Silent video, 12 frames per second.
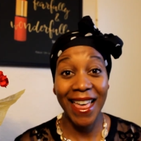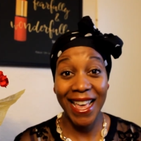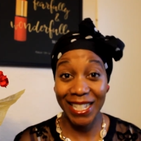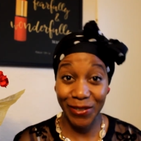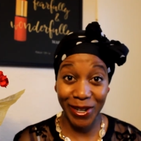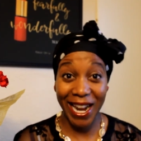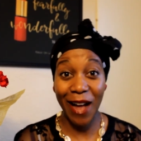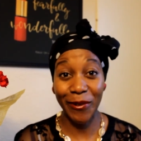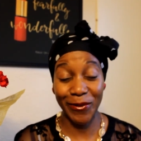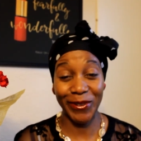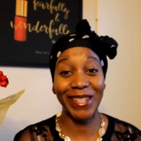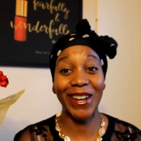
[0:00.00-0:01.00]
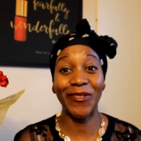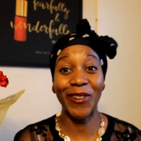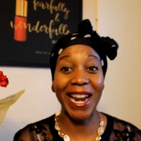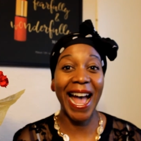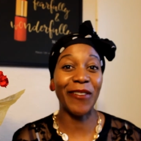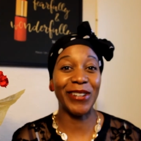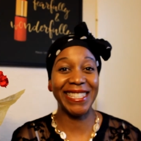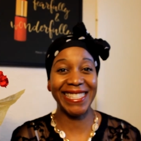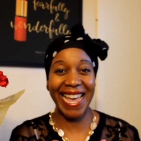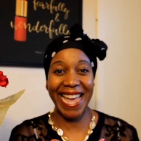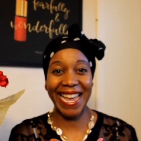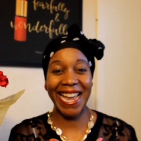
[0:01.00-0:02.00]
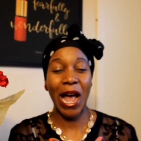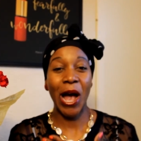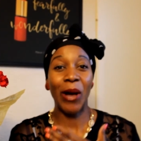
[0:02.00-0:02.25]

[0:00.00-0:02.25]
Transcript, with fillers: is what I would what I would say.